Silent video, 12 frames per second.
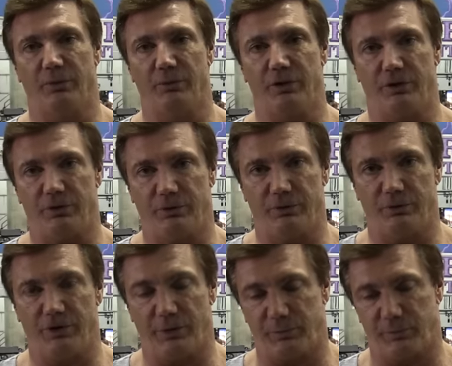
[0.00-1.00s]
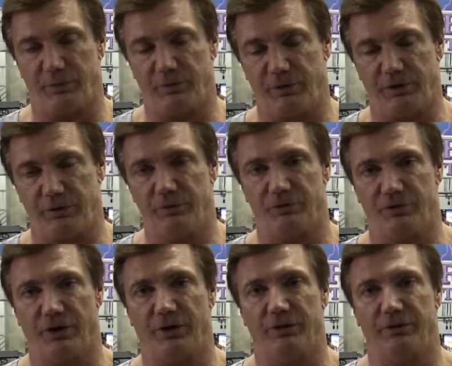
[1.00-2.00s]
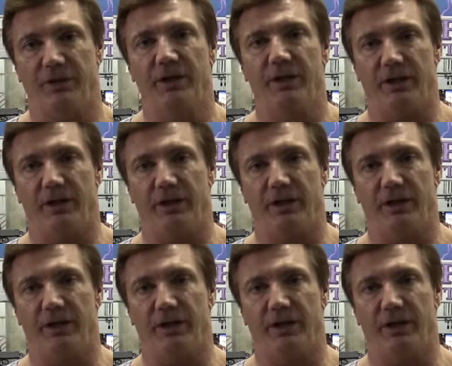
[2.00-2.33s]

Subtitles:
where you can do dips between two chairs